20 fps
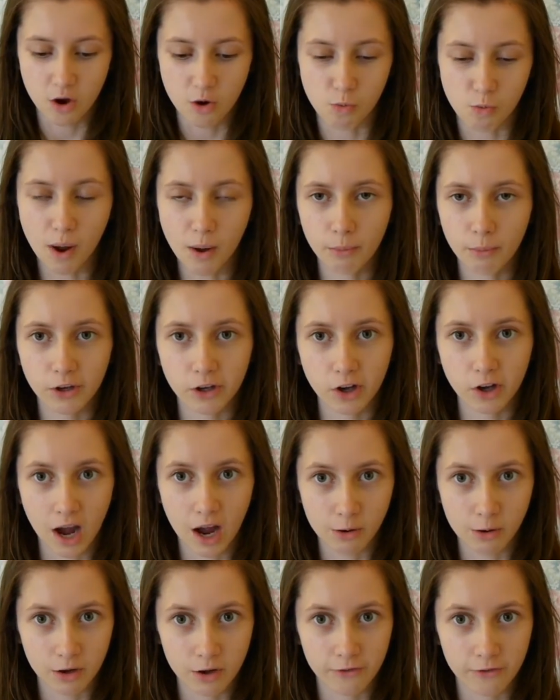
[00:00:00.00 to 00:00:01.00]
When we got
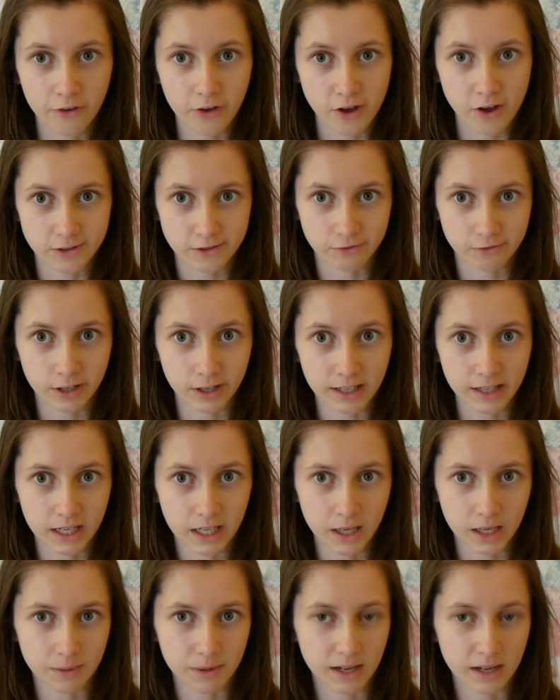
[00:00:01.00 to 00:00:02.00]
our first three
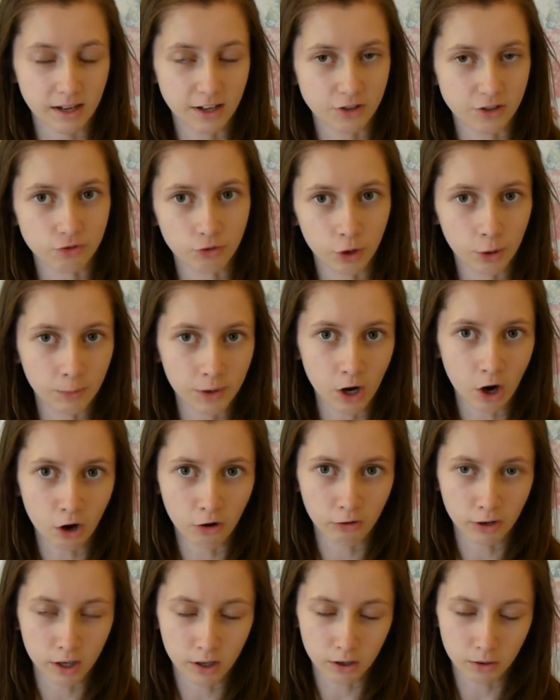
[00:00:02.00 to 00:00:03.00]
guinea pigs, Ruby,
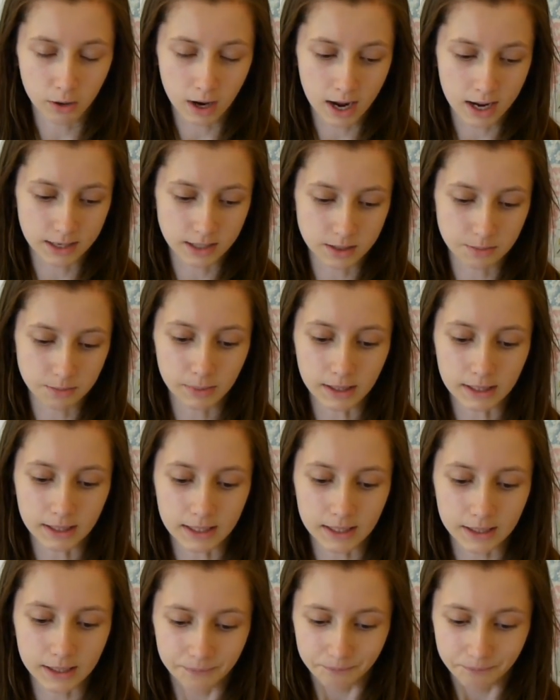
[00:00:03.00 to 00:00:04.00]
Oreo and
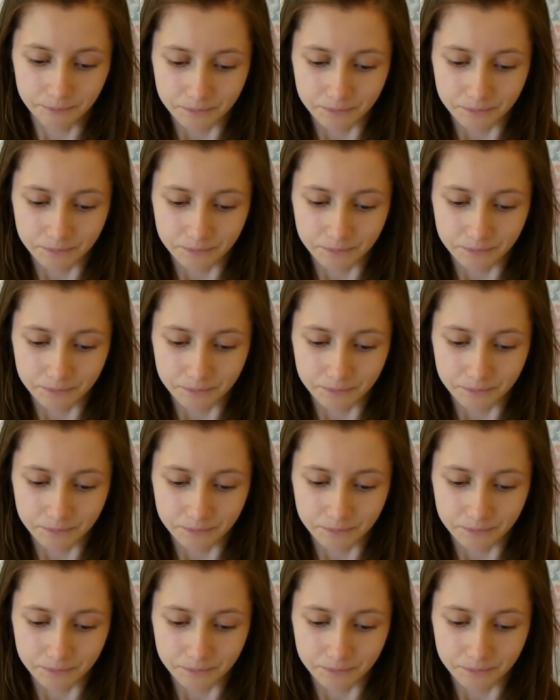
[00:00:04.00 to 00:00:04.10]
Millie,